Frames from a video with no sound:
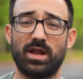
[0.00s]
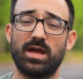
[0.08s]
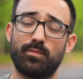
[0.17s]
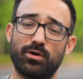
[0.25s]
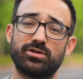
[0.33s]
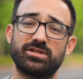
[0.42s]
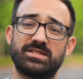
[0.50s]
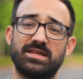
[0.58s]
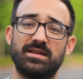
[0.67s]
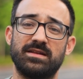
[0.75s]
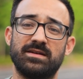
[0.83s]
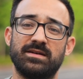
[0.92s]
I purchased
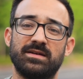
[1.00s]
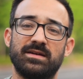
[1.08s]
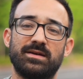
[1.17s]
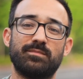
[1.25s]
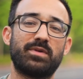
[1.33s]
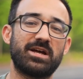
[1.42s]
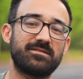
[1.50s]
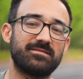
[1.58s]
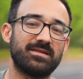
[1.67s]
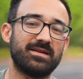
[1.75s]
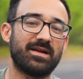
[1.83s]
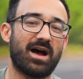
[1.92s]
it. But
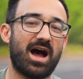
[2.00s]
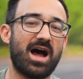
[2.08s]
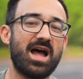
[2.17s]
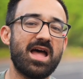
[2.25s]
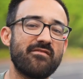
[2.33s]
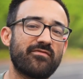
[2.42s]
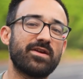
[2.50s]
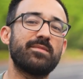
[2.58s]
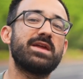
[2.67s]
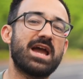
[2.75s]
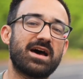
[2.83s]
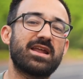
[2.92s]
every
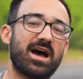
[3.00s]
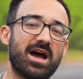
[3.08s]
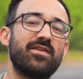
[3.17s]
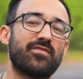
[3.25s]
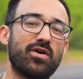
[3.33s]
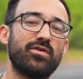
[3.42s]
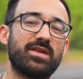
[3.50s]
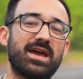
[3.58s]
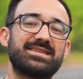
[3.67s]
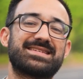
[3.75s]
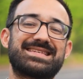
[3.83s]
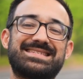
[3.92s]
Miata I've owned
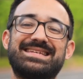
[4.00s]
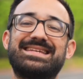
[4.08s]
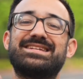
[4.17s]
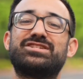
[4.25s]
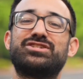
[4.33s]
has exceeded